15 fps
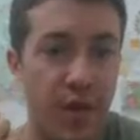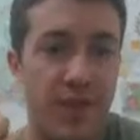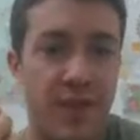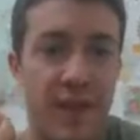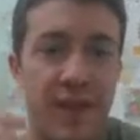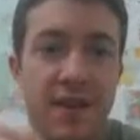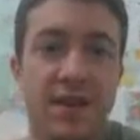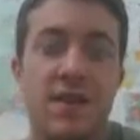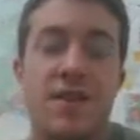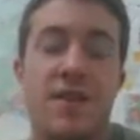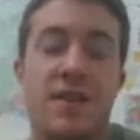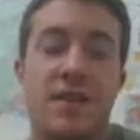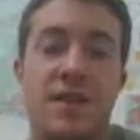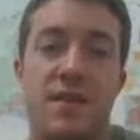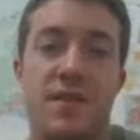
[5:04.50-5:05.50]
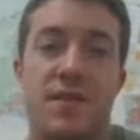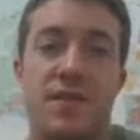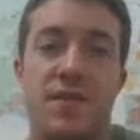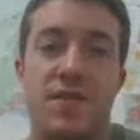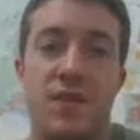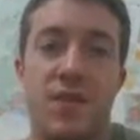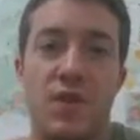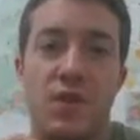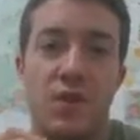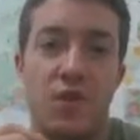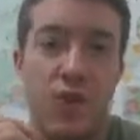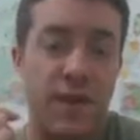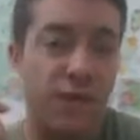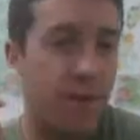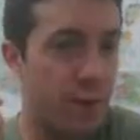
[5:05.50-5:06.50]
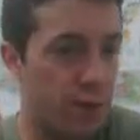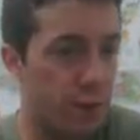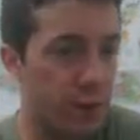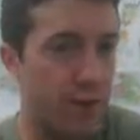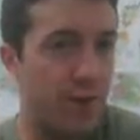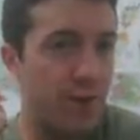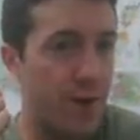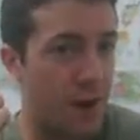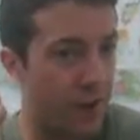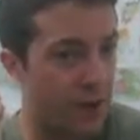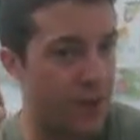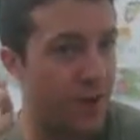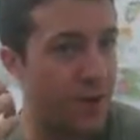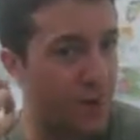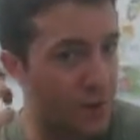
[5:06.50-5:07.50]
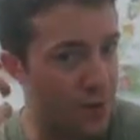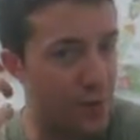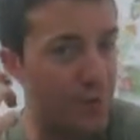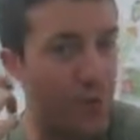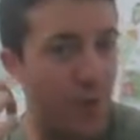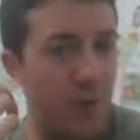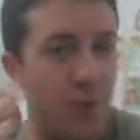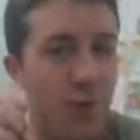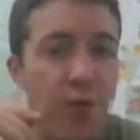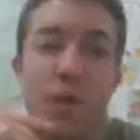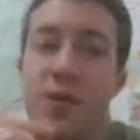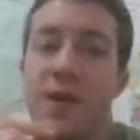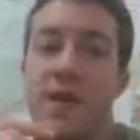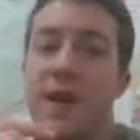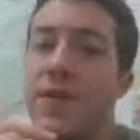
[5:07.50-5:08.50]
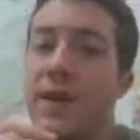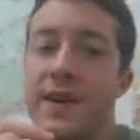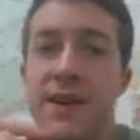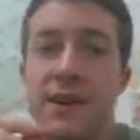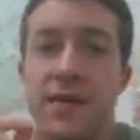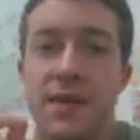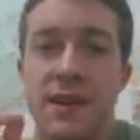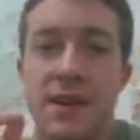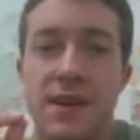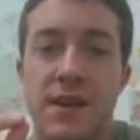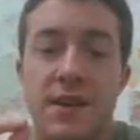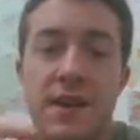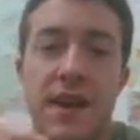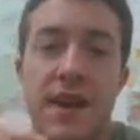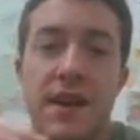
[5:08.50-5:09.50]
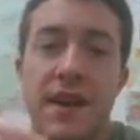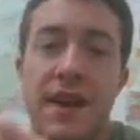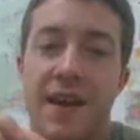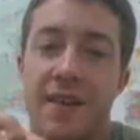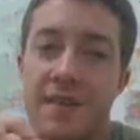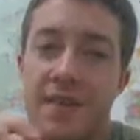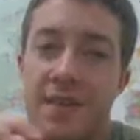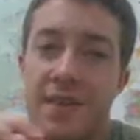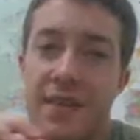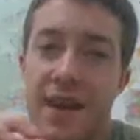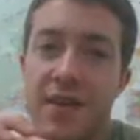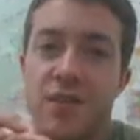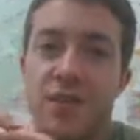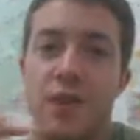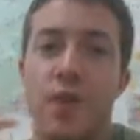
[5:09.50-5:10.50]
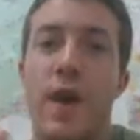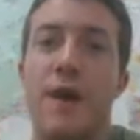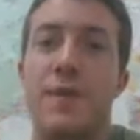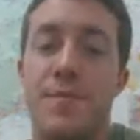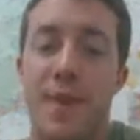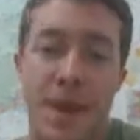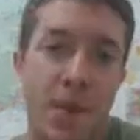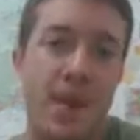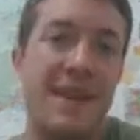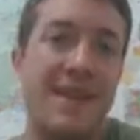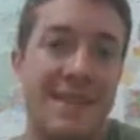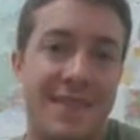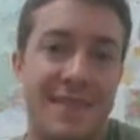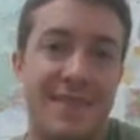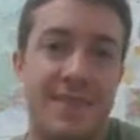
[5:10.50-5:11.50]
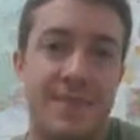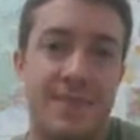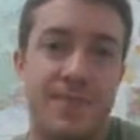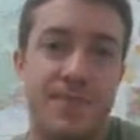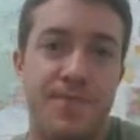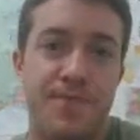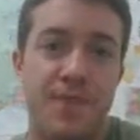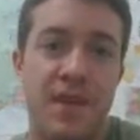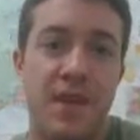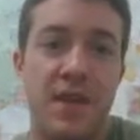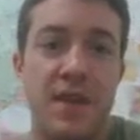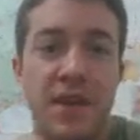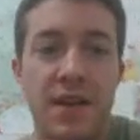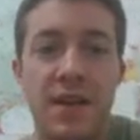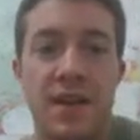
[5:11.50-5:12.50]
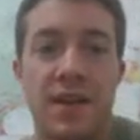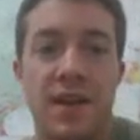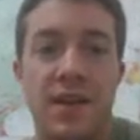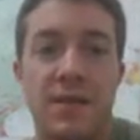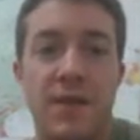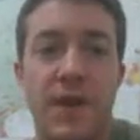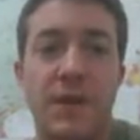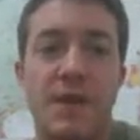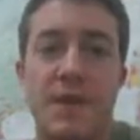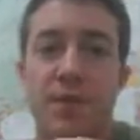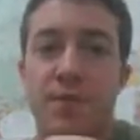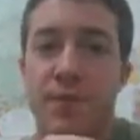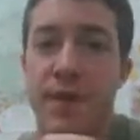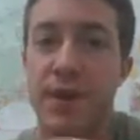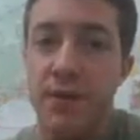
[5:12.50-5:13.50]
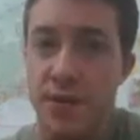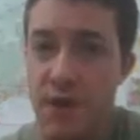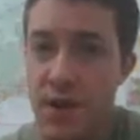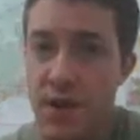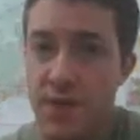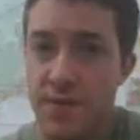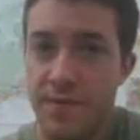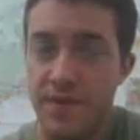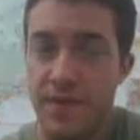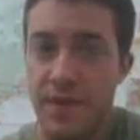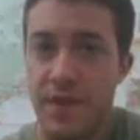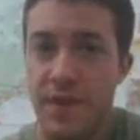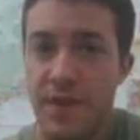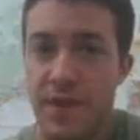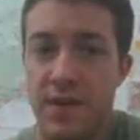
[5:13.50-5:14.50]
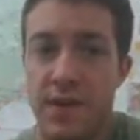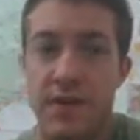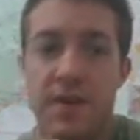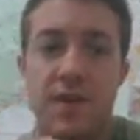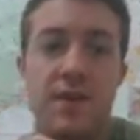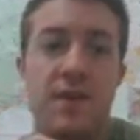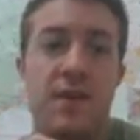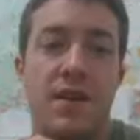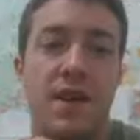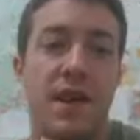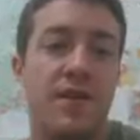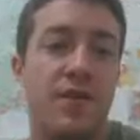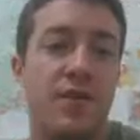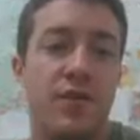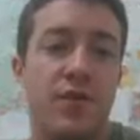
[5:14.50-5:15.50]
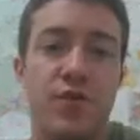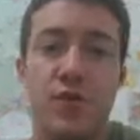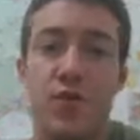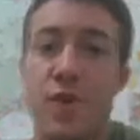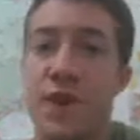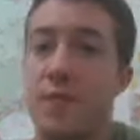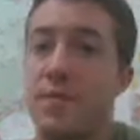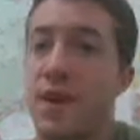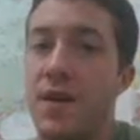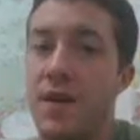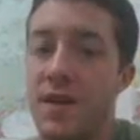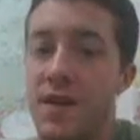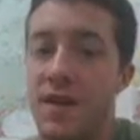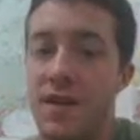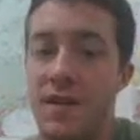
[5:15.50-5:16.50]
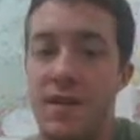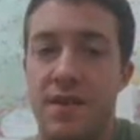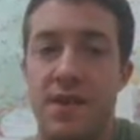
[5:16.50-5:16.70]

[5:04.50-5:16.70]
have that red fruit in your mouth, or you're probably remembering that right now. And it has an extra white pepper hint. And finally, Pinot Noir has also a red berry